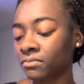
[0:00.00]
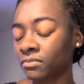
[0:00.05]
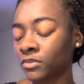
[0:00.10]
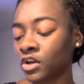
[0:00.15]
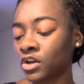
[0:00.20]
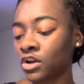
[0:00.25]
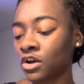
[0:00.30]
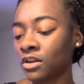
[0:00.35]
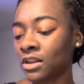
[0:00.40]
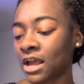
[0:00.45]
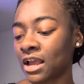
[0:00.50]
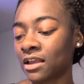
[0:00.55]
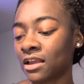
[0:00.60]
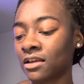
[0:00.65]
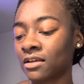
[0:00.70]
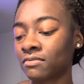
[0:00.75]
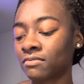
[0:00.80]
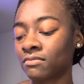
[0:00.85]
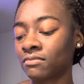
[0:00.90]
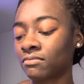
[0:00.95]
You know, like
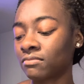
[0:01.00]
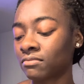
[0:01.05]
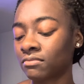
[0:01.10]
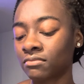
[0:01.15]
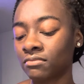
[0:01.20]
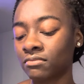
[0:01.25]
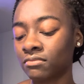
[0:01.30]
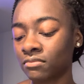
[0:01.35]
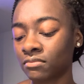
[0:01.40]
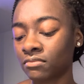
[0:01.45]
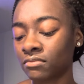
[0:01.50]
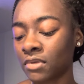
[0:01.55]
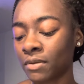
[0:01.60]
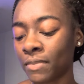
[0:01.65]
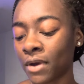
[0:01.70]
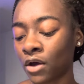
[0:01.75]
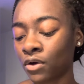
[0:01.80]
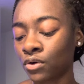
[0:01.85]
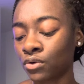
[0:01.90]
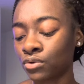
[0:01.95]

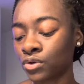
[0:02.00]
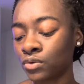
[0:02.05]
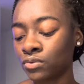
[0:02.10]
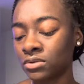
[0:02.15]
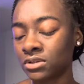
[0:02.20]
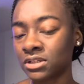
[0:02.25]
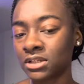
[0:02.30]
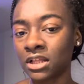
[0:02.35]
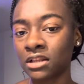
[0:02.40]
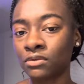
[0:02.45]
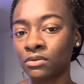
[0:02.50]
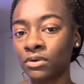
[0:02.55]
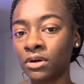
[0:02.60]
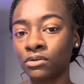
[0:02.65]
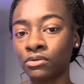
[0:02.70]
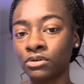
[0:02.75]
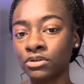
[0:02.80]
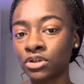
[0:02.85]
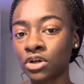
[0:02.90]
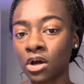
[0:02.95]
about who you was dealing with
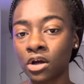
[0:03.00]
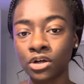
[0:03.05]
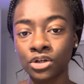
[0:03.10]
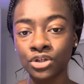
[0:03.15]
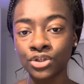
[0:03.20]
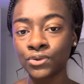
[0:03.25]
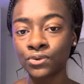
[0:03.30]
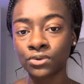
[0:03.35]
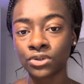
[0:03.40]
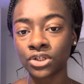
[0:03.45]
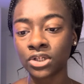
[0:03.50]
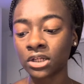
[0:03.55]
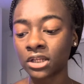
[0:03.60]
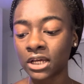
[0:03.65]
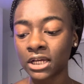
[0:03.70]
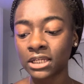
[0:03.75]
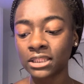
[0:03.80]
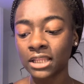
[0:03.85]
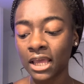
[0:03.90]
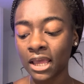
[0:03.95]
or talking to and shit
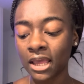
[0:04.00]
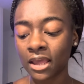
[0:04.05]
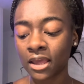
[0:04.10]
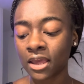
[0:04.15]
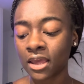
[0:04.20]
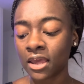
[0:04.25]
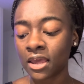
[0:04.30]
like that